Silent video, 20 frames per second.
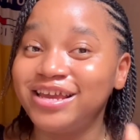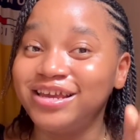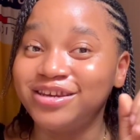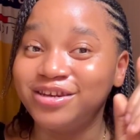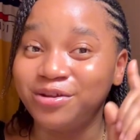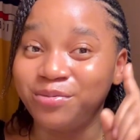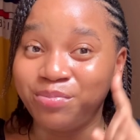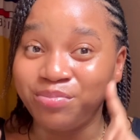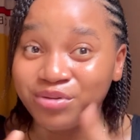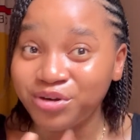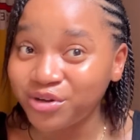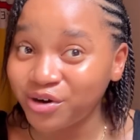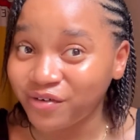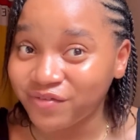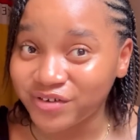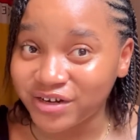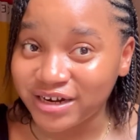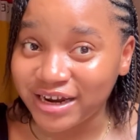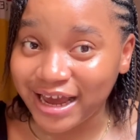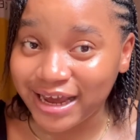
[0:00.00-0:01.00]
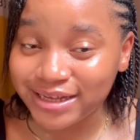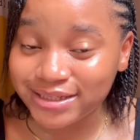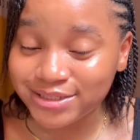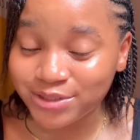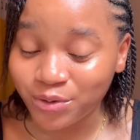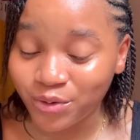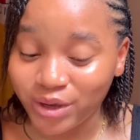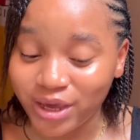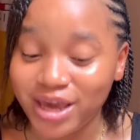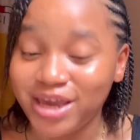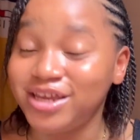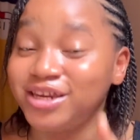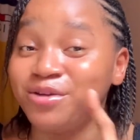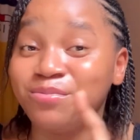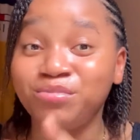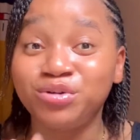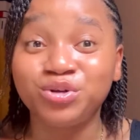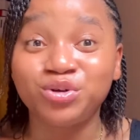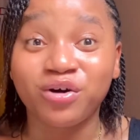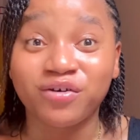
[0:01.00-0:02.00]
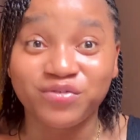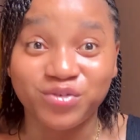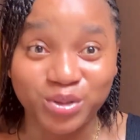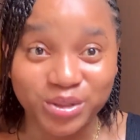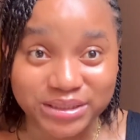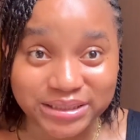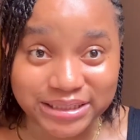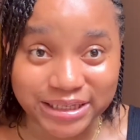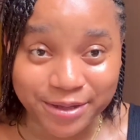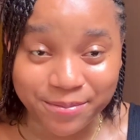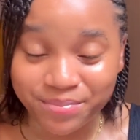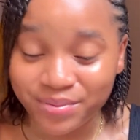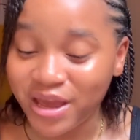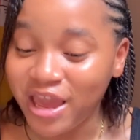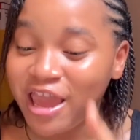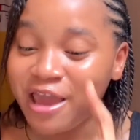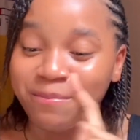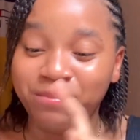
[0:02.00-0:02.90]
in the middle of the night, okay, in the middle of your sleep,